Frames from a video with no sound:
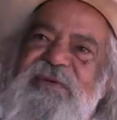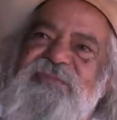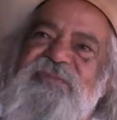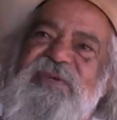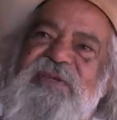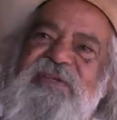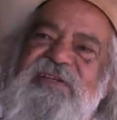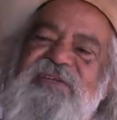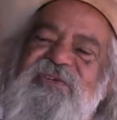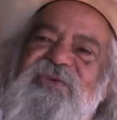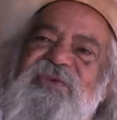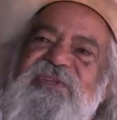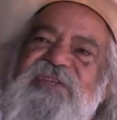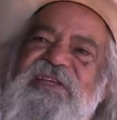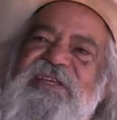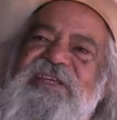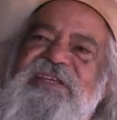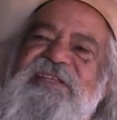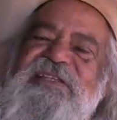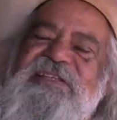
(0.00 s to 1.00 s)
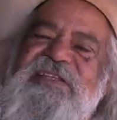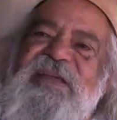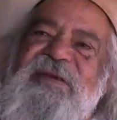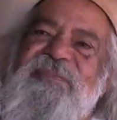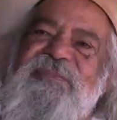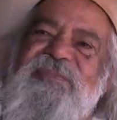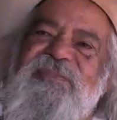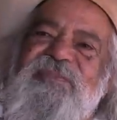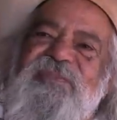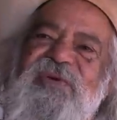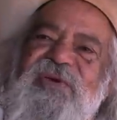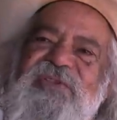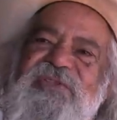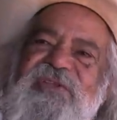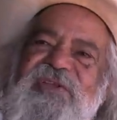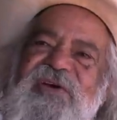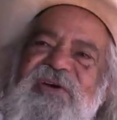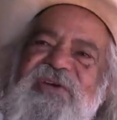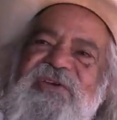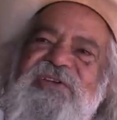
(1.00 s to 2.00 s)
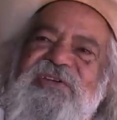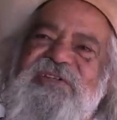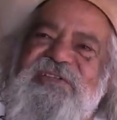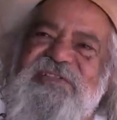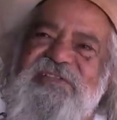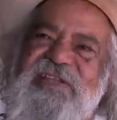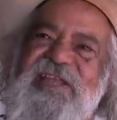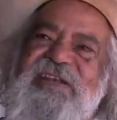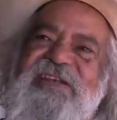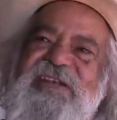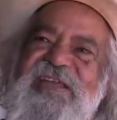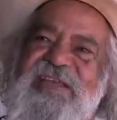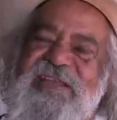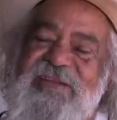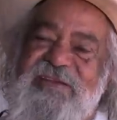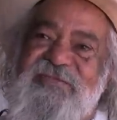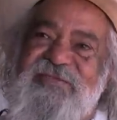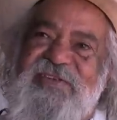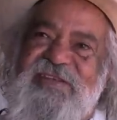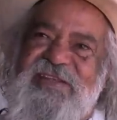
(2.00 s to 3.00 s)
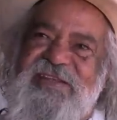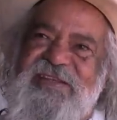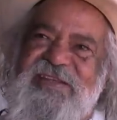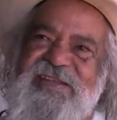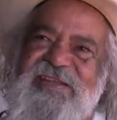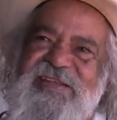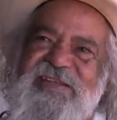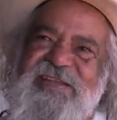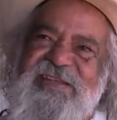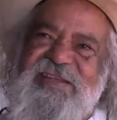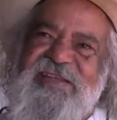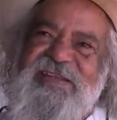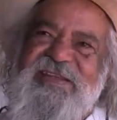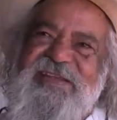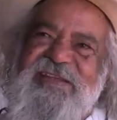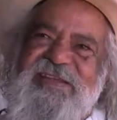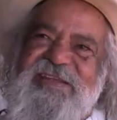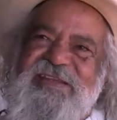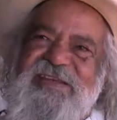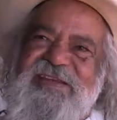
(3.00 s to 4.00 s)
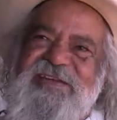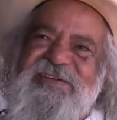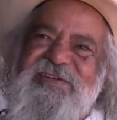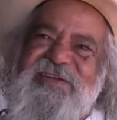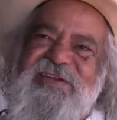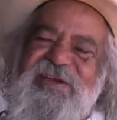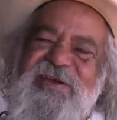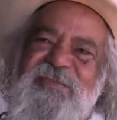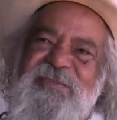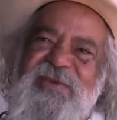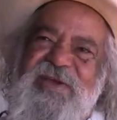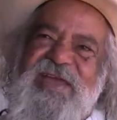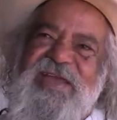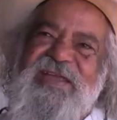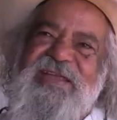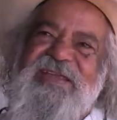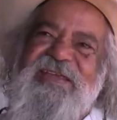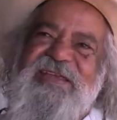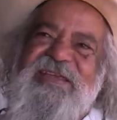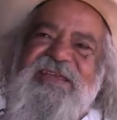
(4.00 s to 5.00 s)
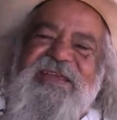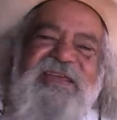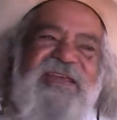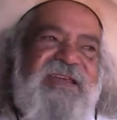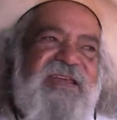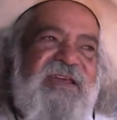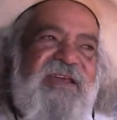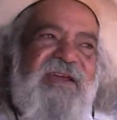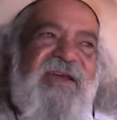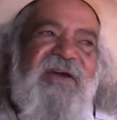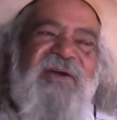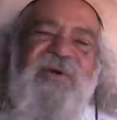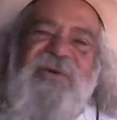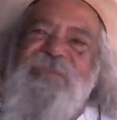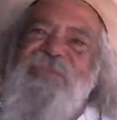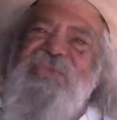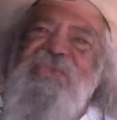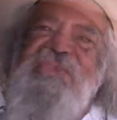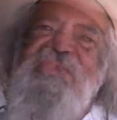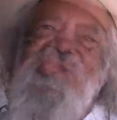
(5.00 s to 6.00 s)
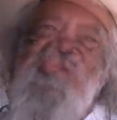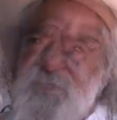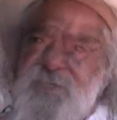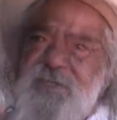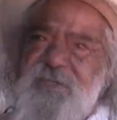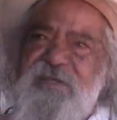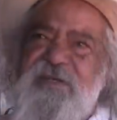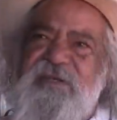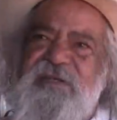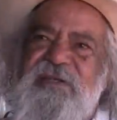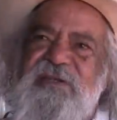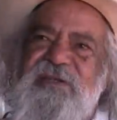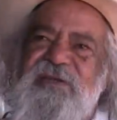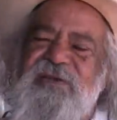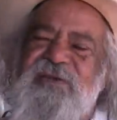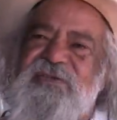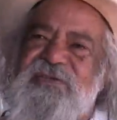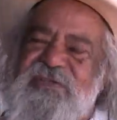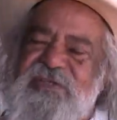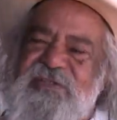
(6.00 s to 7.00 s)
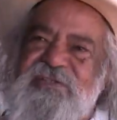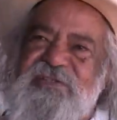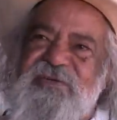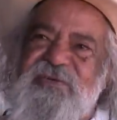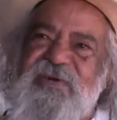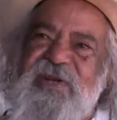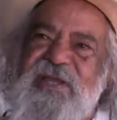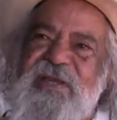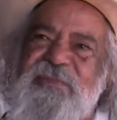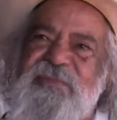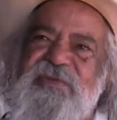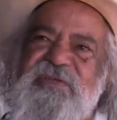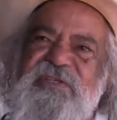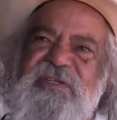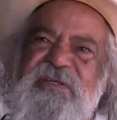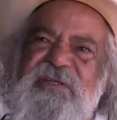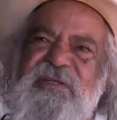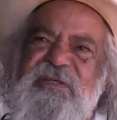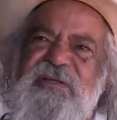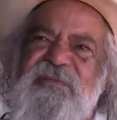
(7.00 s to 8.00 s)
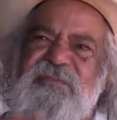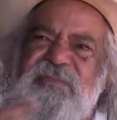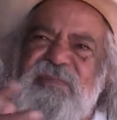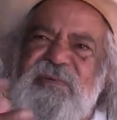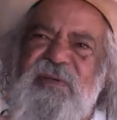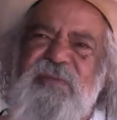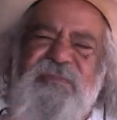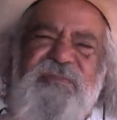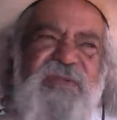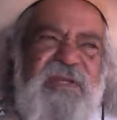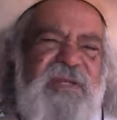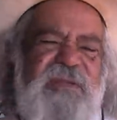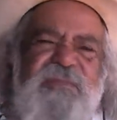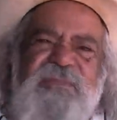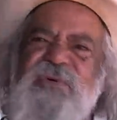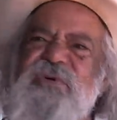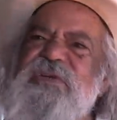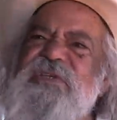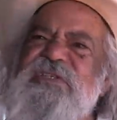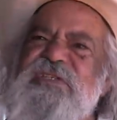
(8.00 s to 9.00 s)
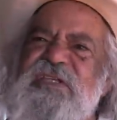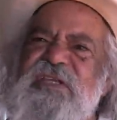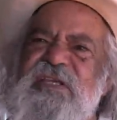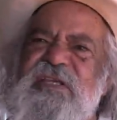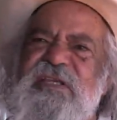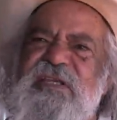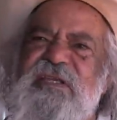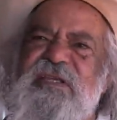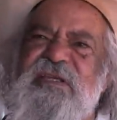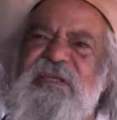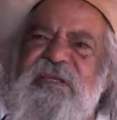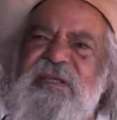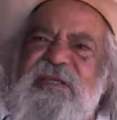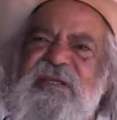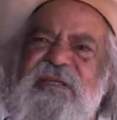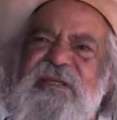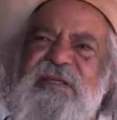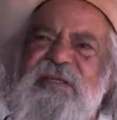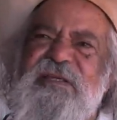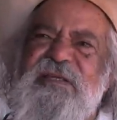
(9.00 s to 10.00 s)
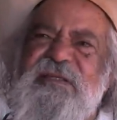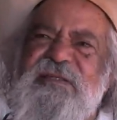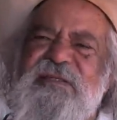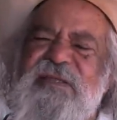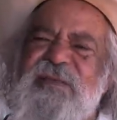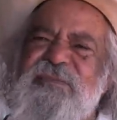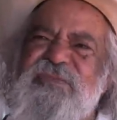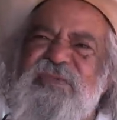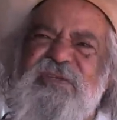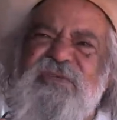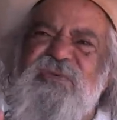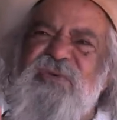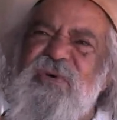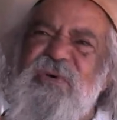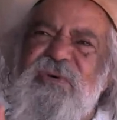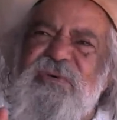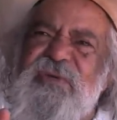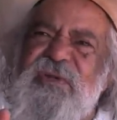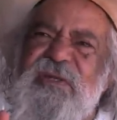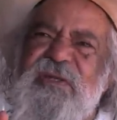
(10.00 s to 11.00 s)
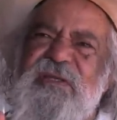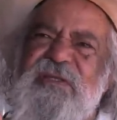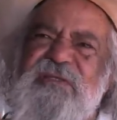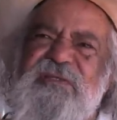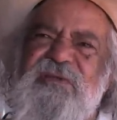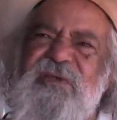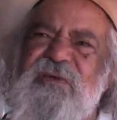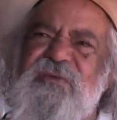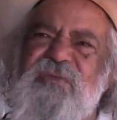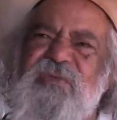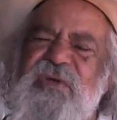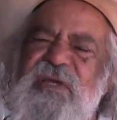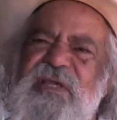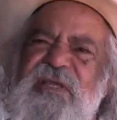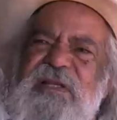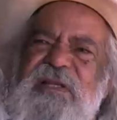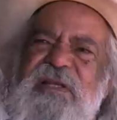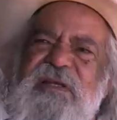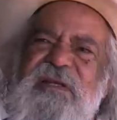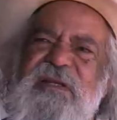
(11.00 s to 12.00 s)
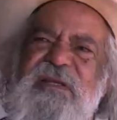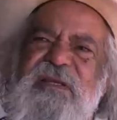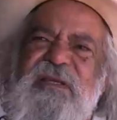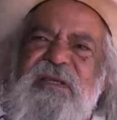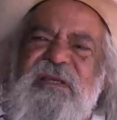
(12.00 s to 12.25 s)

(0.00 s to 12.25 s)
and picked all the kids up on Sunday evening to go back. at home. The next day, her sister rang up and said, Billy Boy's sick. Something's wrong with him. He's not well. And